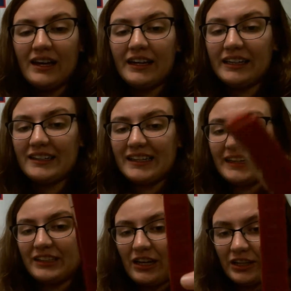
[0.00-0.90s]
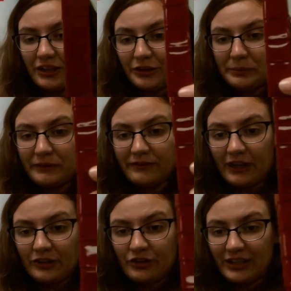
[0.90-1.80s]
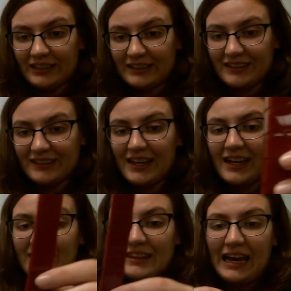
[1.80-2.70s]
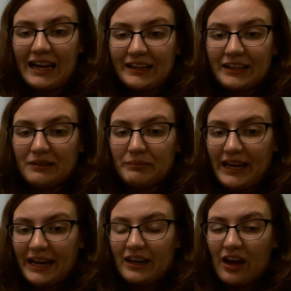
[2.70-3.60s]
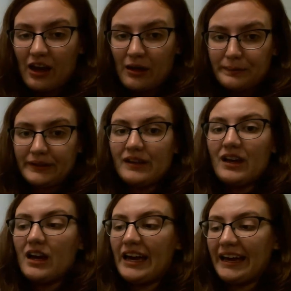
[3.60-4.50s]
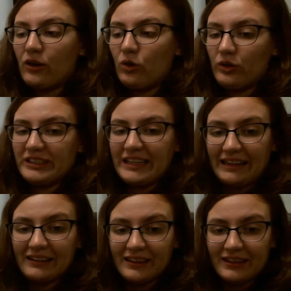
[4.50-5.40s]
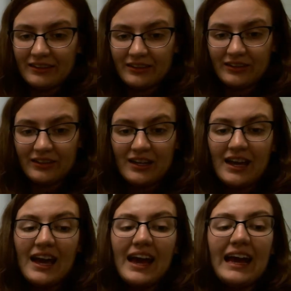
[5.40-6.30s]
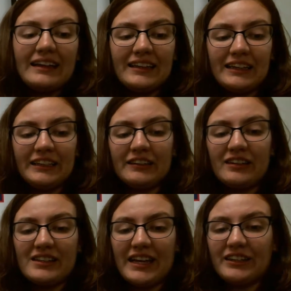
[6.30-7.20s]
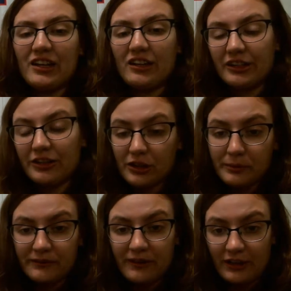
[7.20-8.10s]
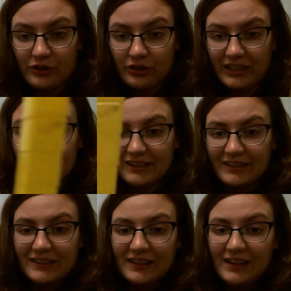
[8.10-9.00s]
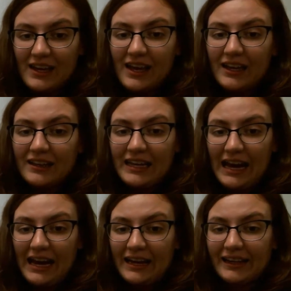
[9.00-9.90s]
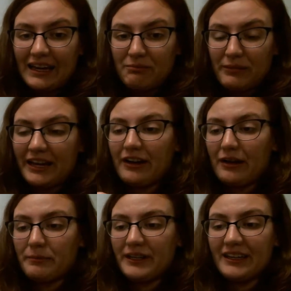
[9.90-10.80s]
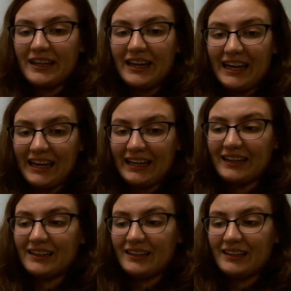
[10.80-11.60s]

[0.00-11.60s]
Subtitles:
Here is another group of hundredths that can make up a whole tenth. And then here is another group of hundredths that can make up a